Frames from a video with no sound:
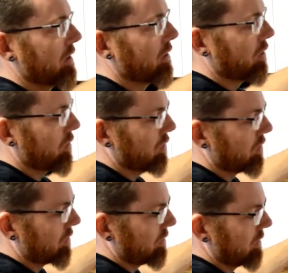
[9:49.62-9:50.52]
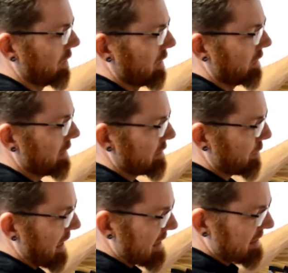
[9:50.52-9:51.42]
or this
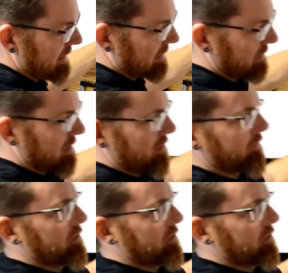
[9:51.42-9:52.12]
plastic stuff for